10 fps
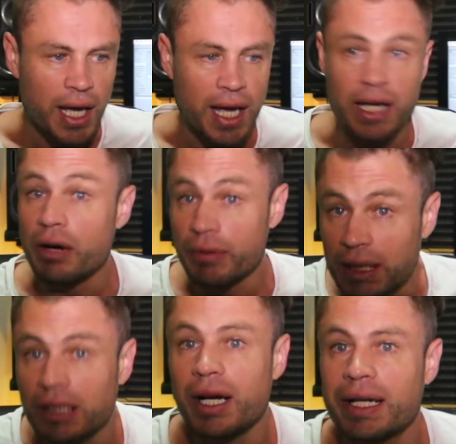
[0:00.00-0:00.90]
and I
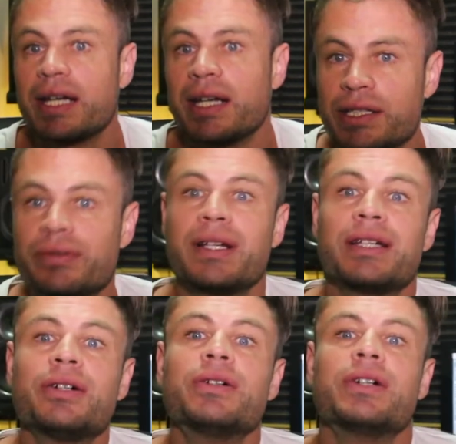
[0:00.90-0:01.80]
really like it. It's
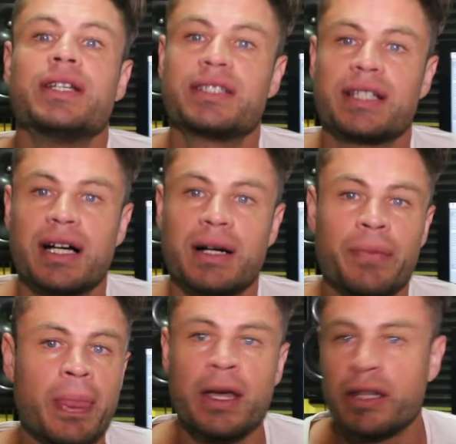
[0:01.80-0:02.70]
really cool. It's
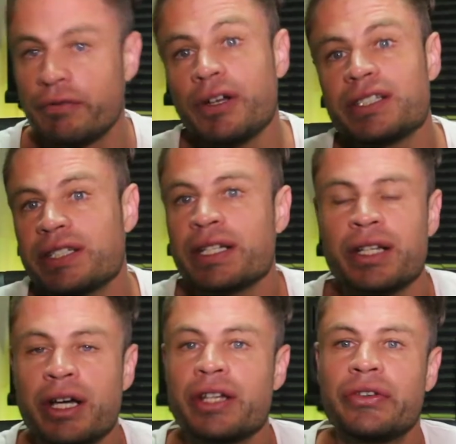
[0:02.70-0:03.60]
the first thing you
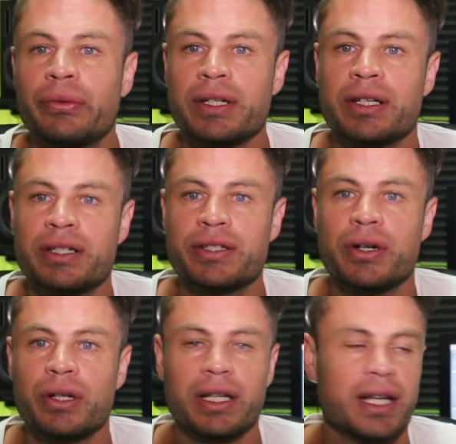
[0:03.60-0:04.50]
notice when you
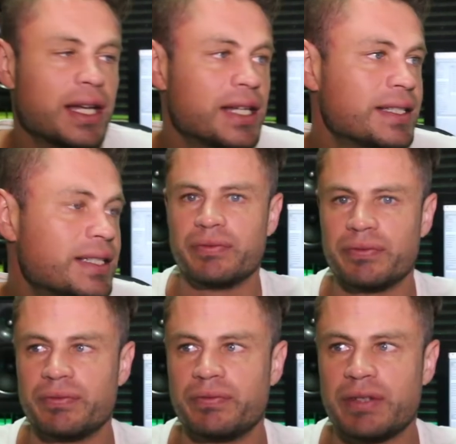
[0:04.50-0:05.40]
install it is
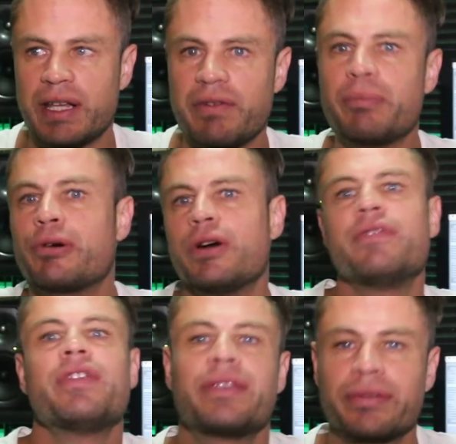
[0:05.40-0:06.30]
they've
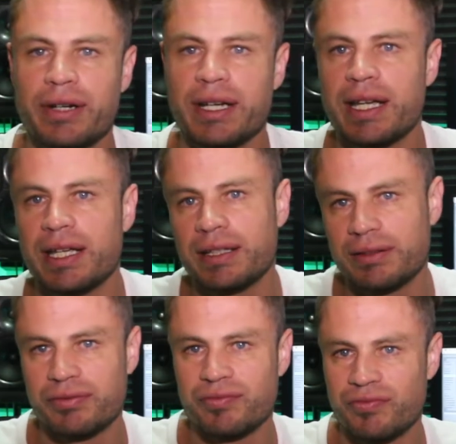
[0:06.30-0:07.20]
improved the
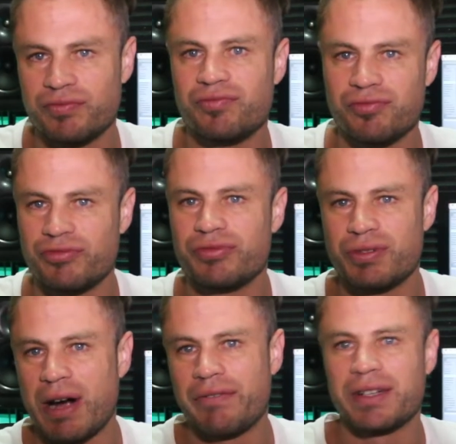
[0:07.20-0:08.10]
3D
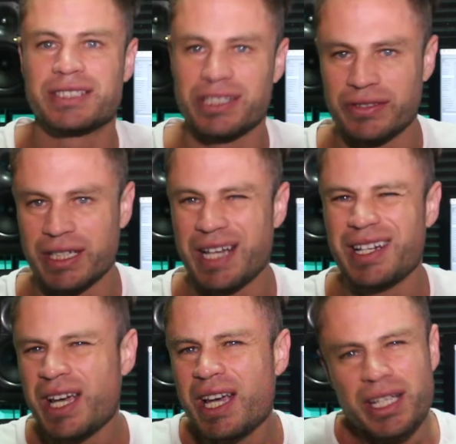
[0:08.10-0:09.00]
graphics of it,
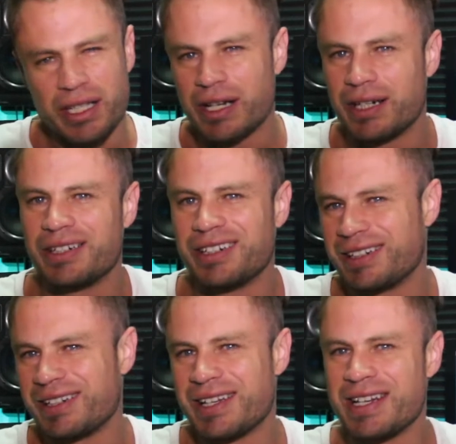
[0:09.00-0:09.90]
and
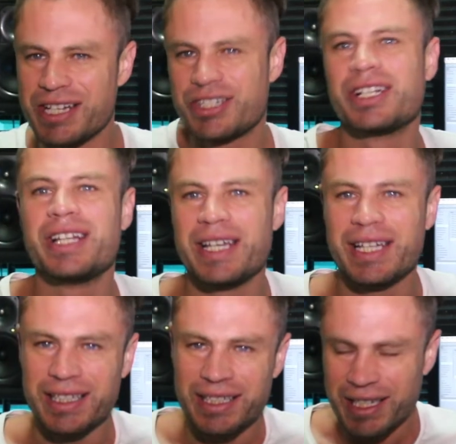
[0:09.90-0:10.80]

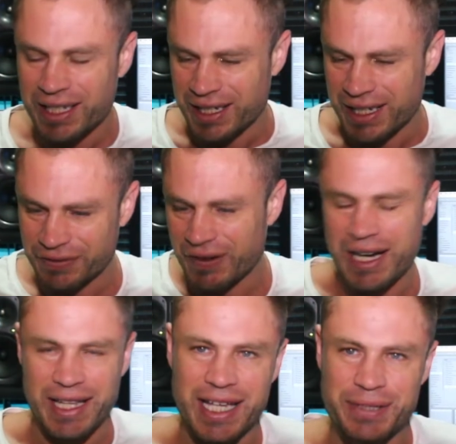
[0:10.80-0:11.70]
initially it's
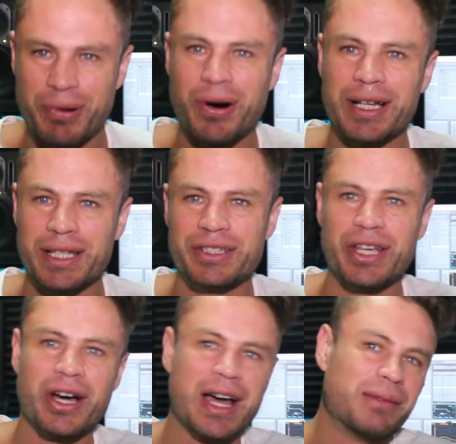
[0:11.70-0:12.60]
funny, that's why you'd
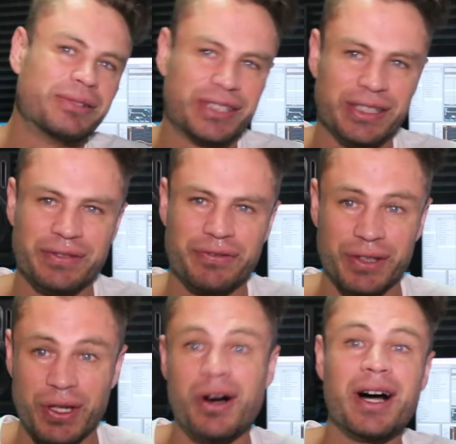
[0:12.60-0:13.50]
go Ableton
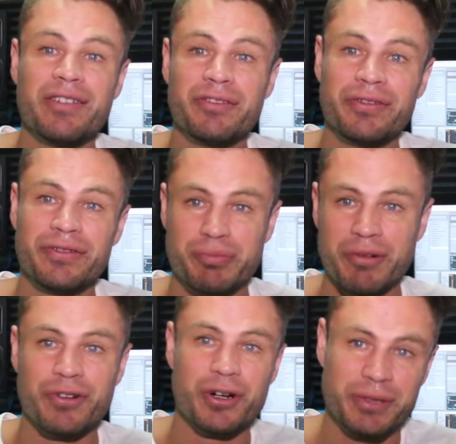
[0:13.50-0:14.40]
for live
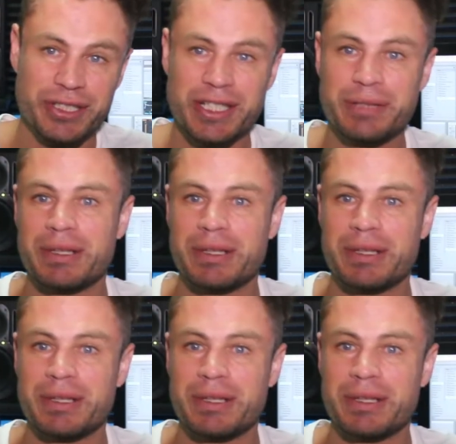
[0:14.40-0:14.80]
performances,